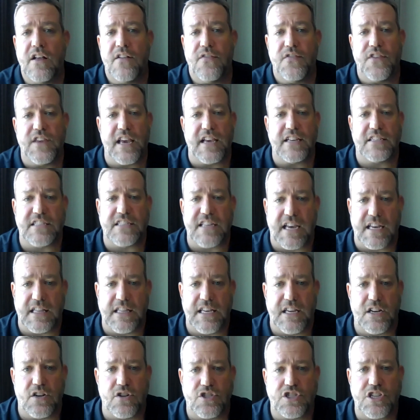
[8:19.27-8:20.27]
the ACA
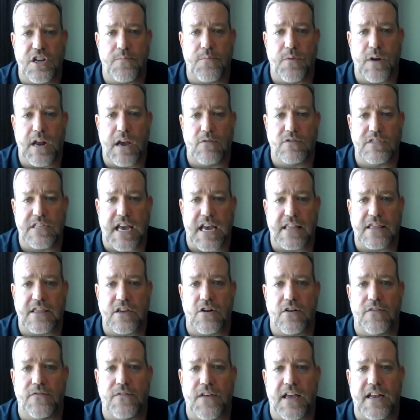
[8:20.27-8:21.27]
leadership when I was at
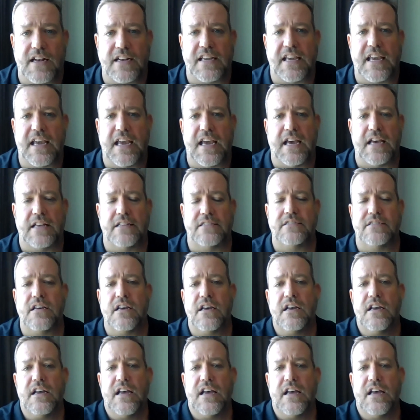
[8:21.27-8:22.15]
their event in Cairns.